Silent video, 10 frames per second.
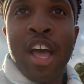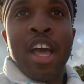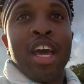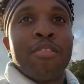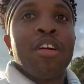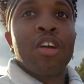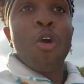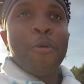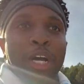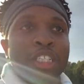and I'm gonna
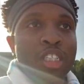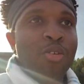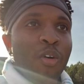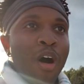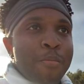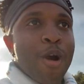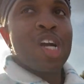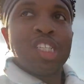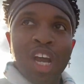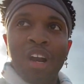go back into
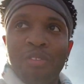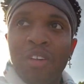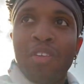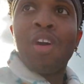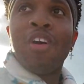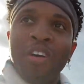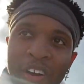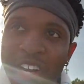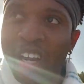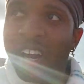Walmart, try to find like a hoodie,